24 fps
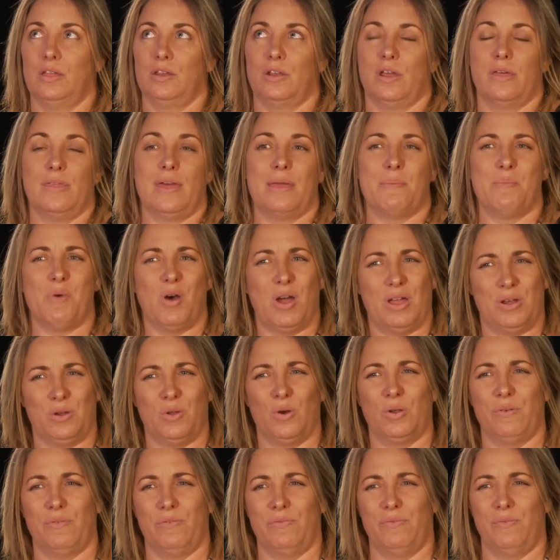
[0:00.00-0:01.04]
You know, they might
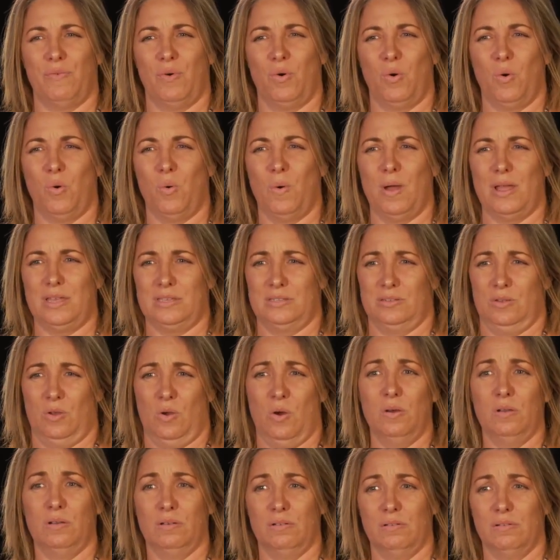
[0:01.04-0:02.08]
not have always
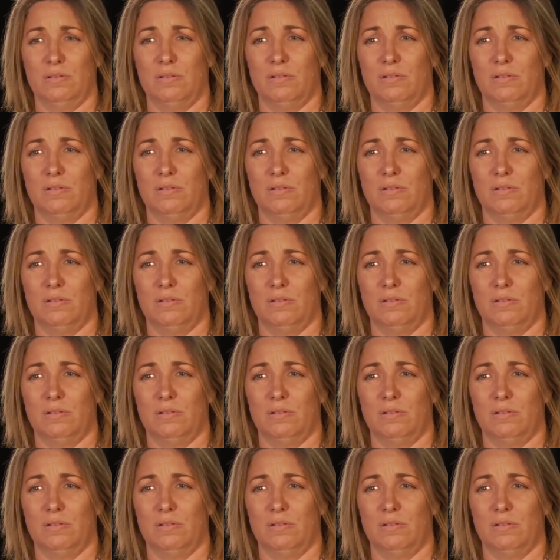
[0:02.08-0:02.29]
got